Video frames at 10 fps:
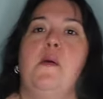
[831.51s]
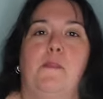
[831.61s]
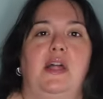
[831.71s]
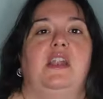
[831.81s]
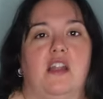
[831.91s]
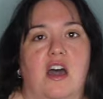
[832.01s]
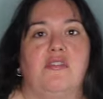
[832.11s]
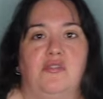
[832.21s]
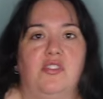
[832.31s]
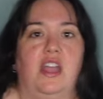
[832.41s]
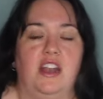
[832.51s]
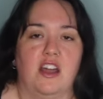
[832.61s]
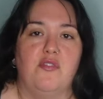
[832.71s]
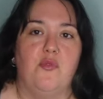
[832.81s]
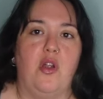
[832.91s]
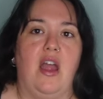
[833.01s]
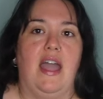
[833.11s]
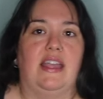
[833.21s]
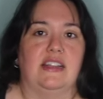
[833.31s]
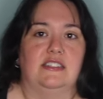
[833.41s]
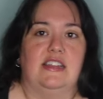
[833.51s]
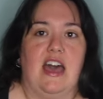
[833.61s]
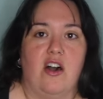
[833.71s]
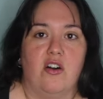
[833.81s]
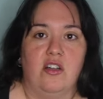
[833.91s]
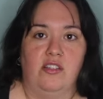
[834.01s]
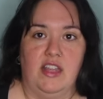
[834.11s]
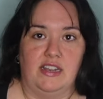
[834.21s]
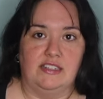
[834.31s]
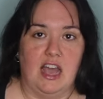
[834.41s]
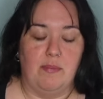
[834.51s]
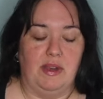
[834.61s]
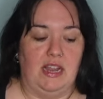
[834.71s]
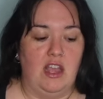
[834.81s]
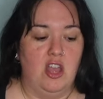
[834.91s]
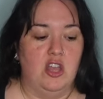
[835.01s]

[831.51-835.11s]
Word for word: but enough, enough where I can tell that it's happening.